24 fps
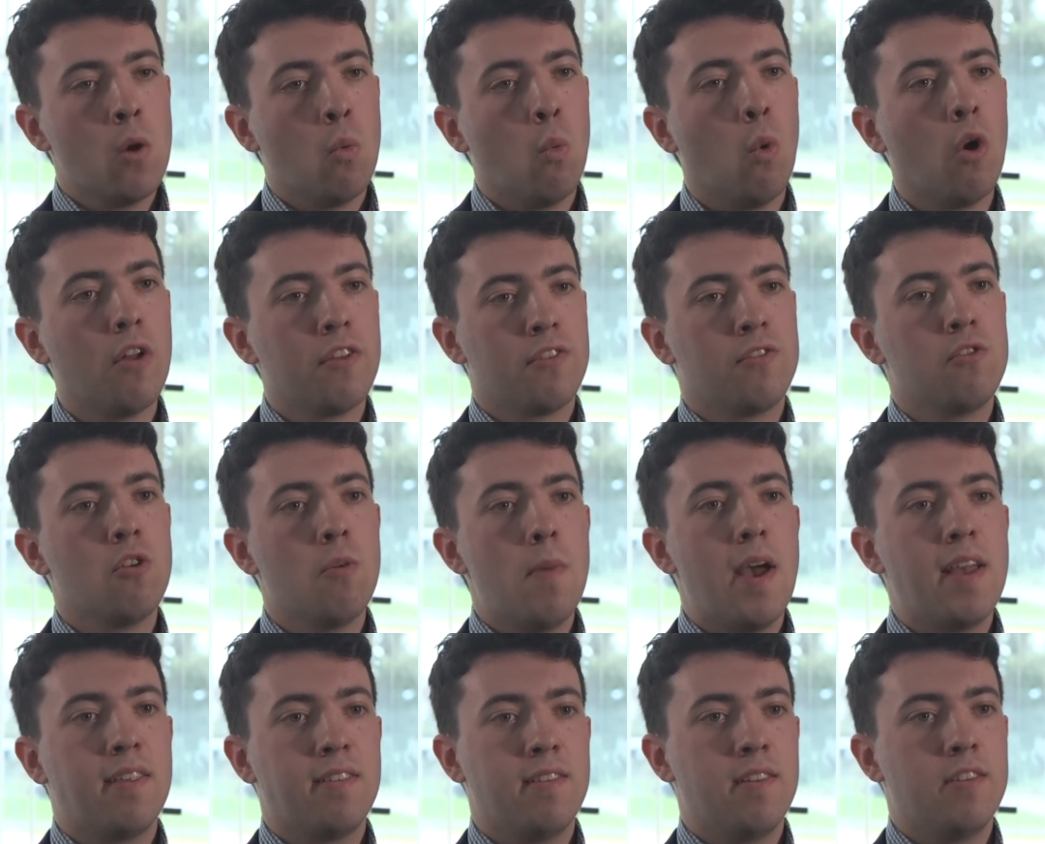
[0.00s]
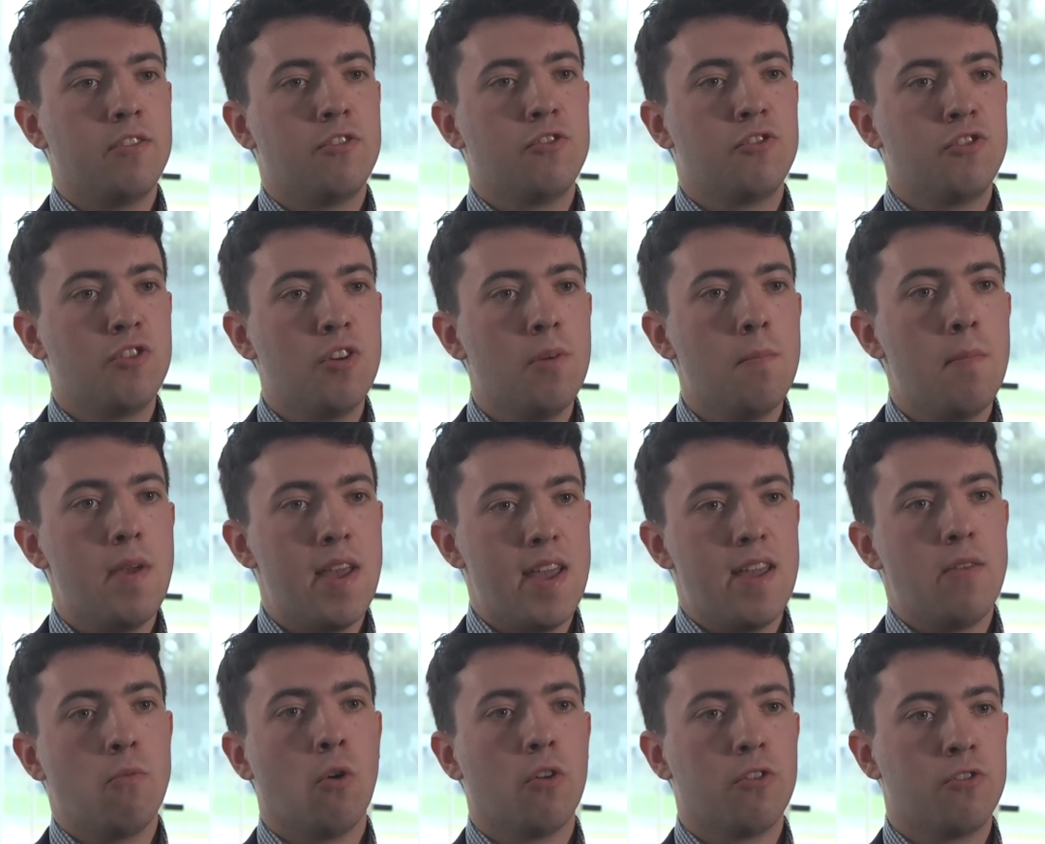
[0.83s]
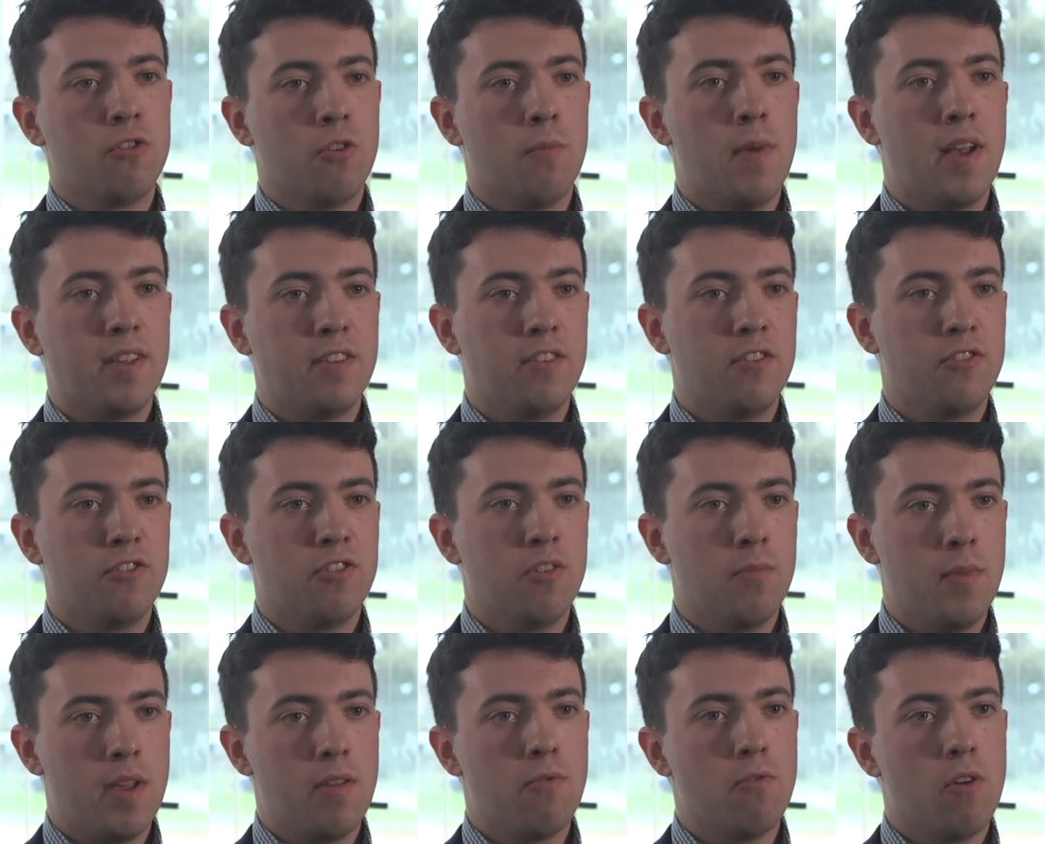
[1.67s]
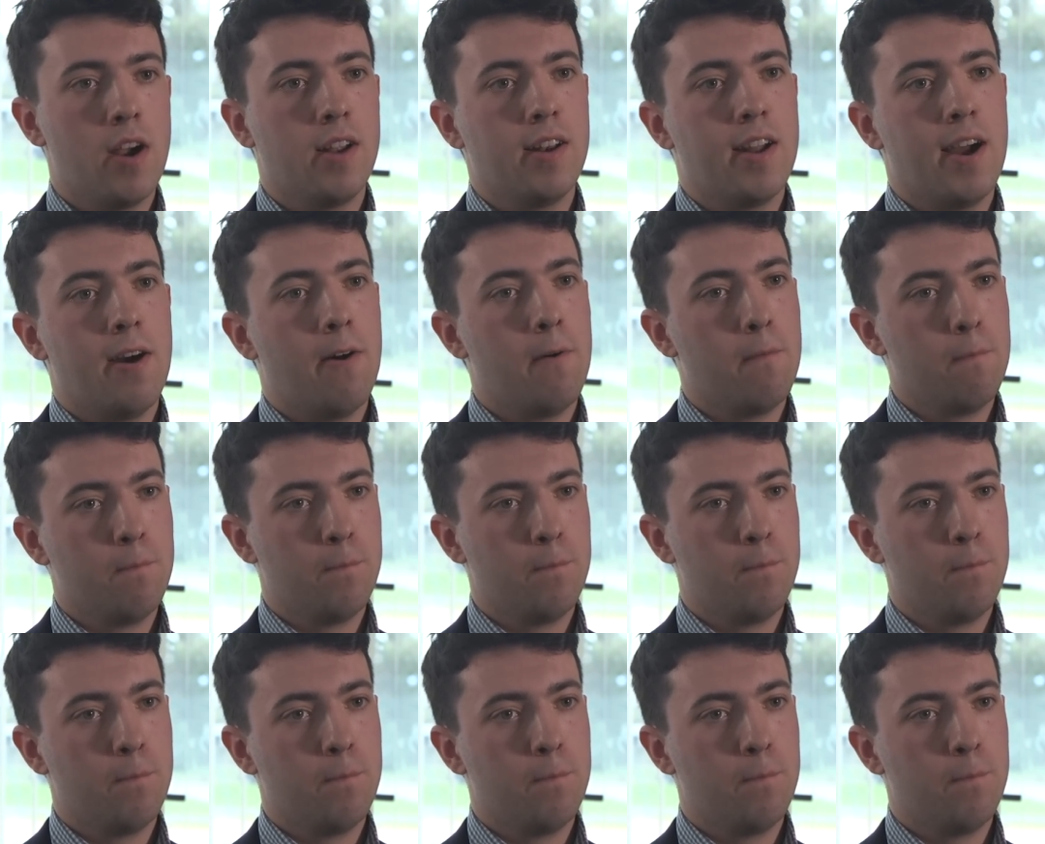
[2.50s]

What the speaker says: What's your message to me? What's your message to me right now?